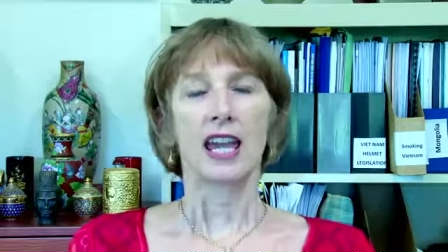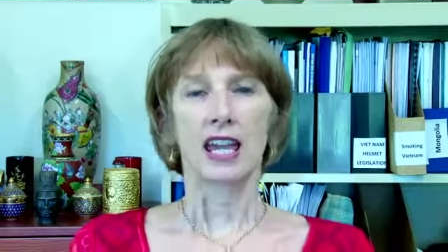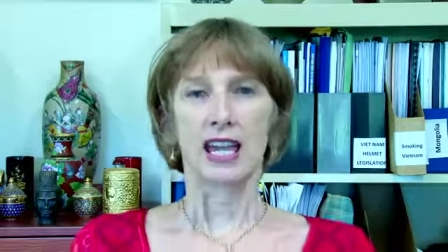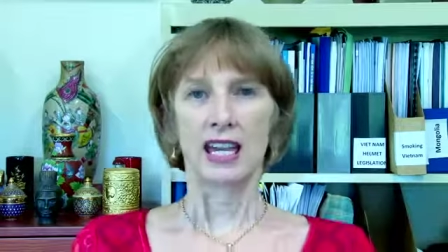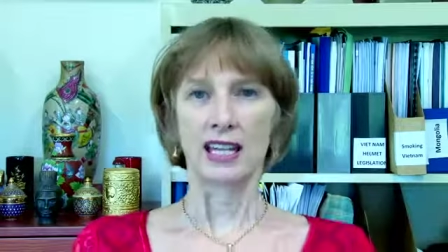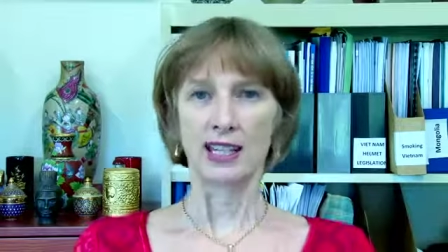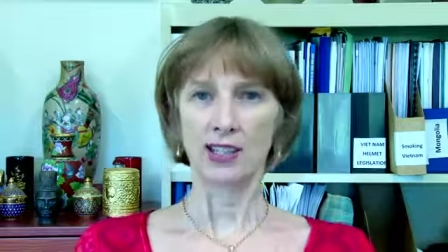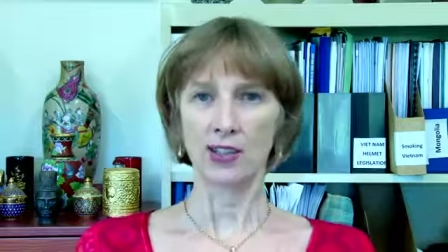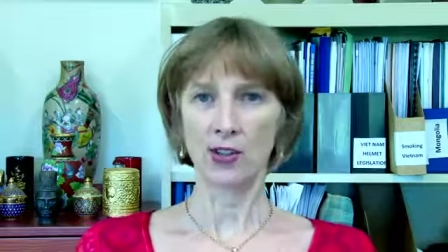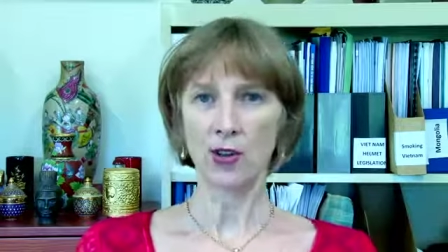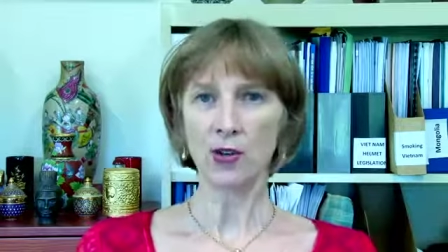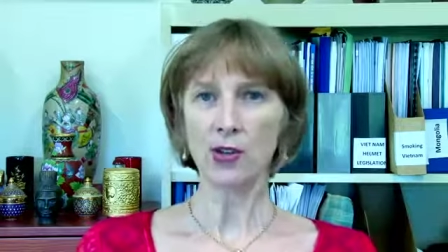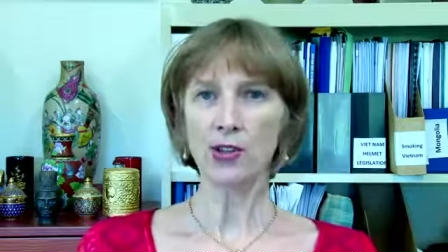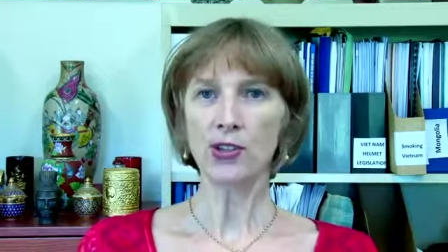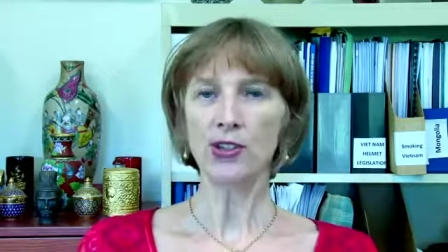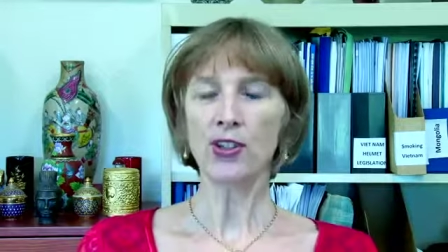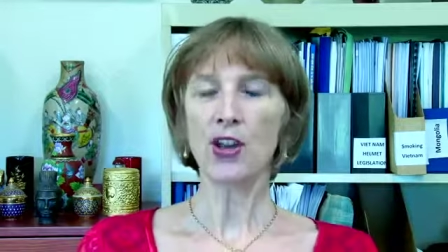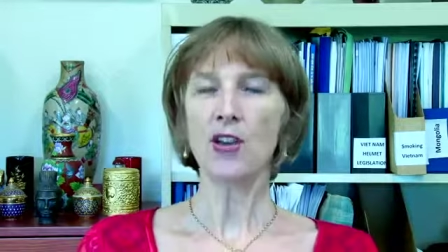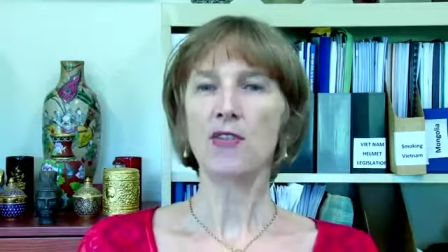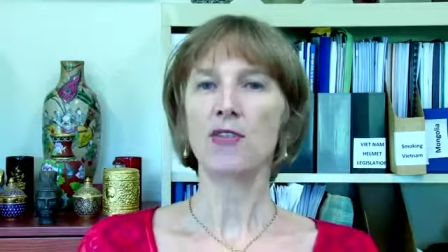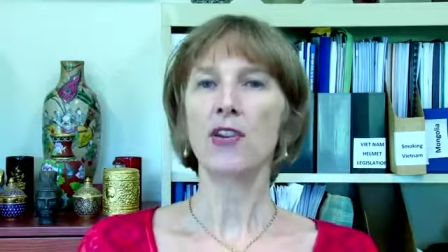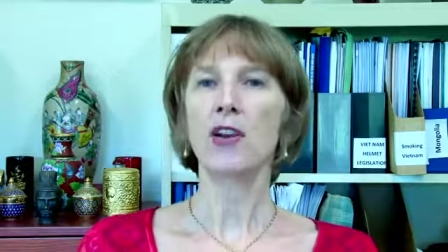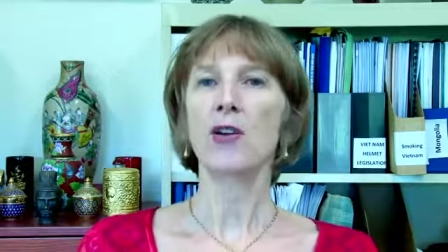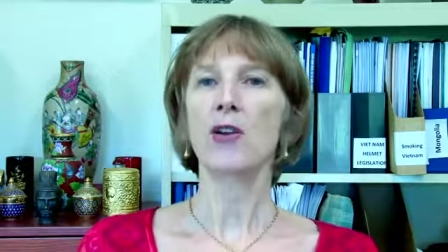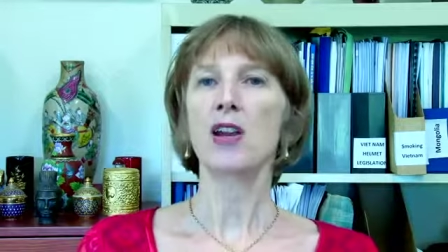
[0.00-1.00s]
It's
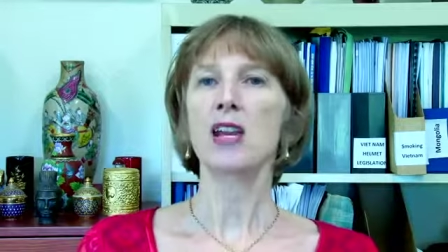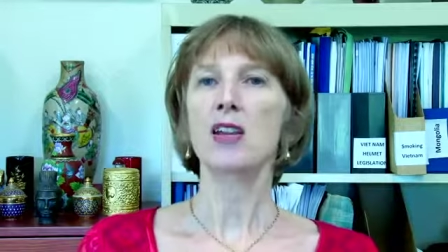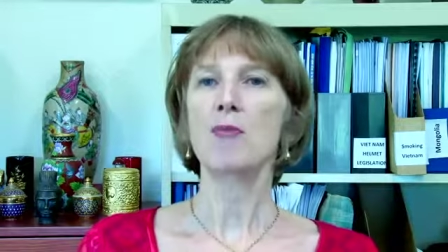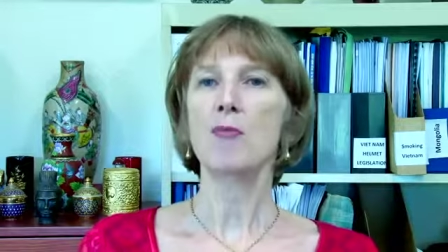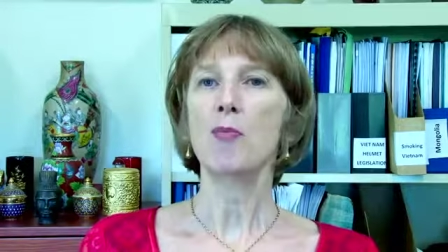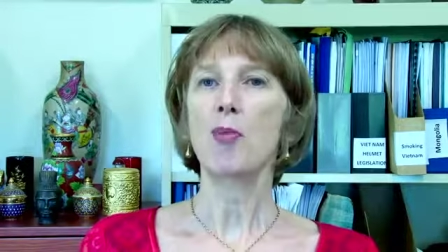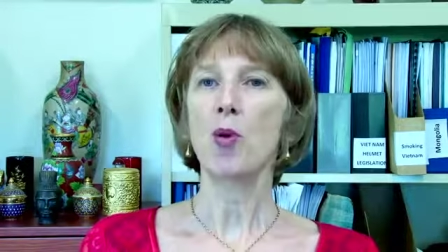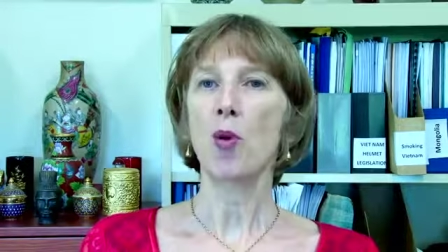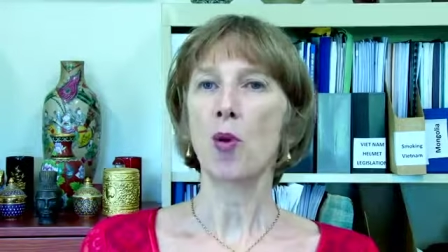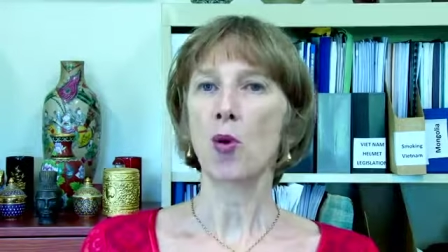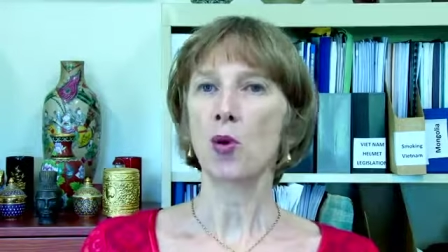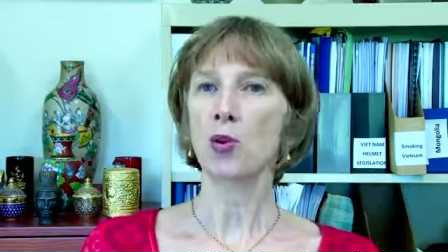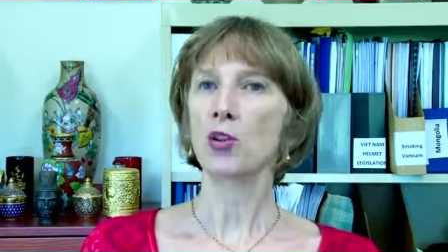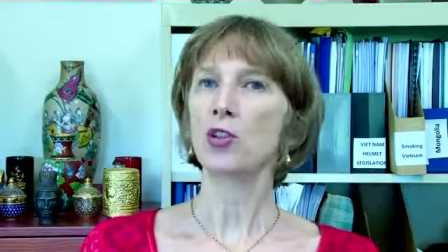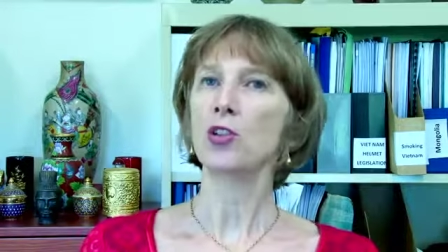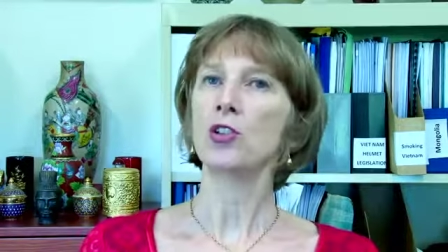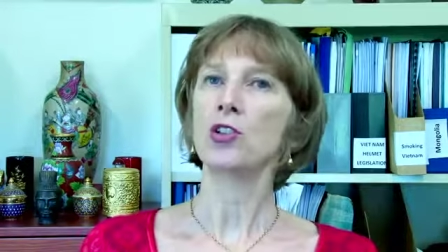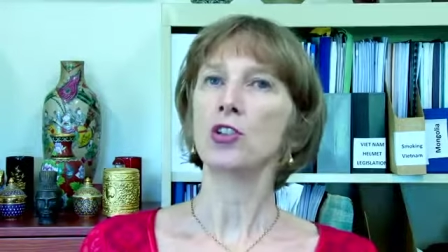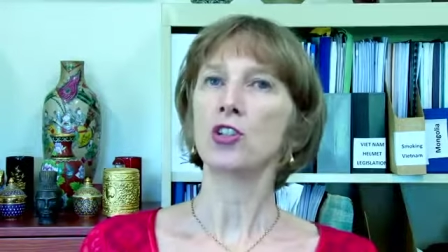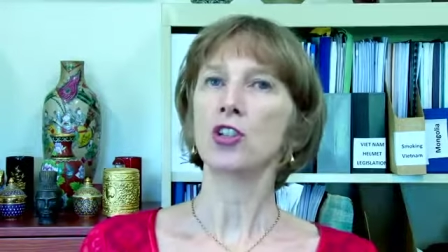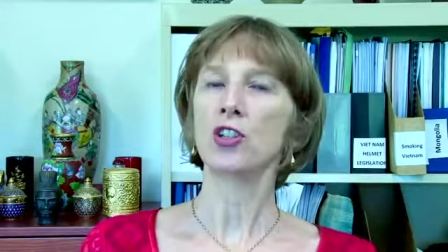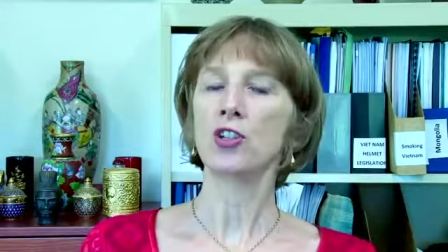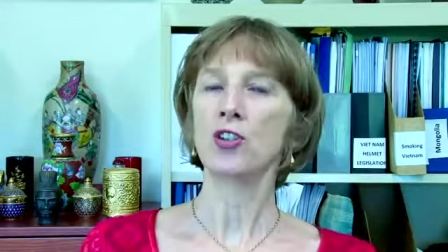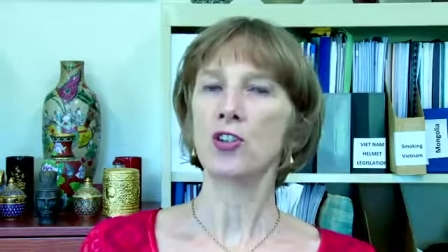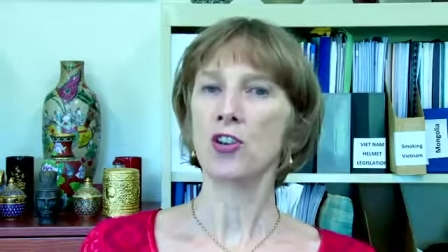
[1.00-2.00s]
also very important
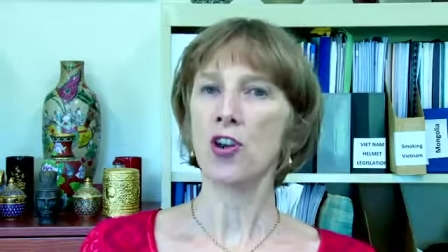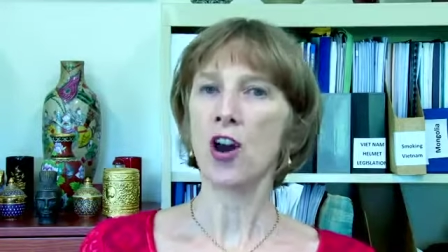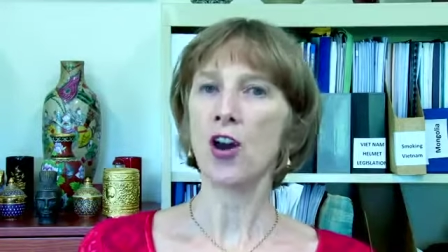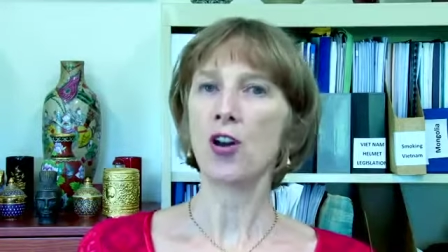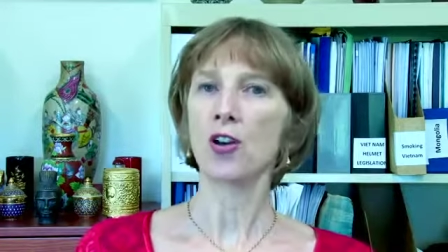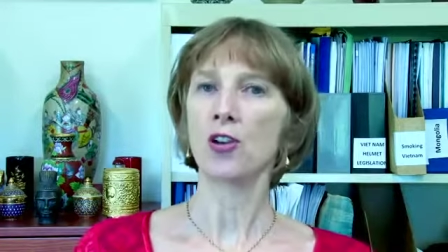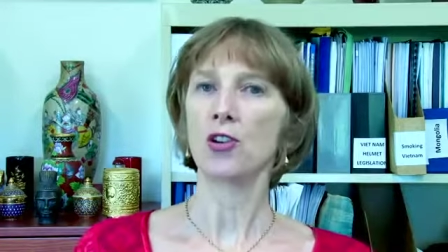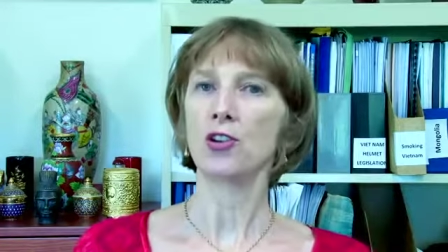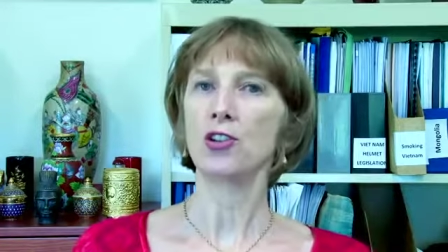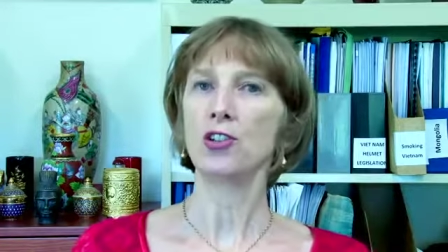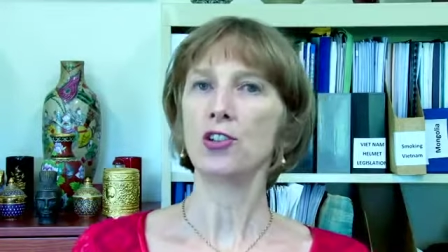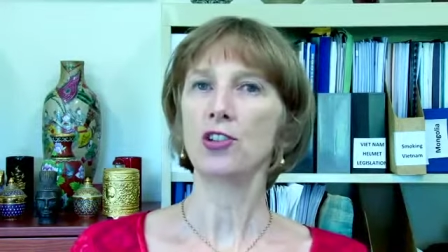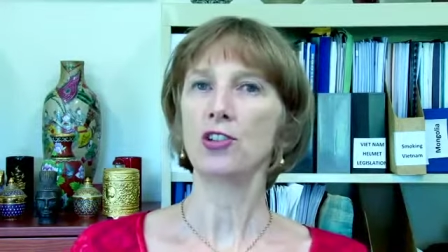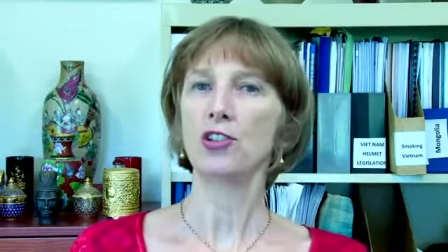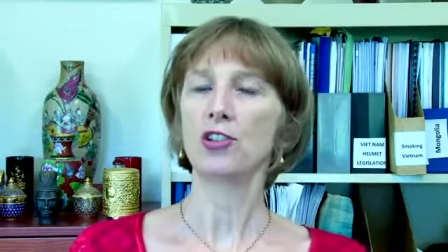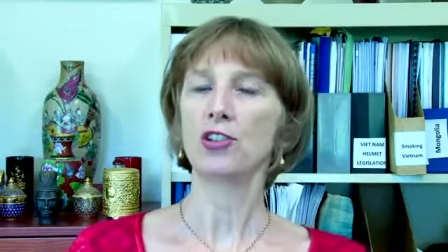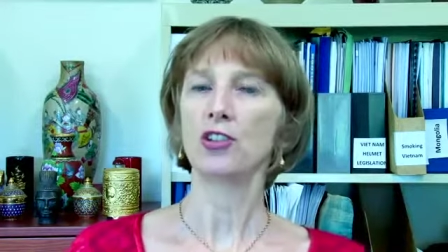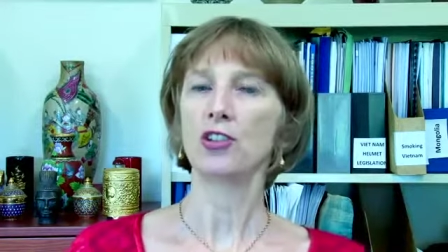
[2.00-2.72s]
to note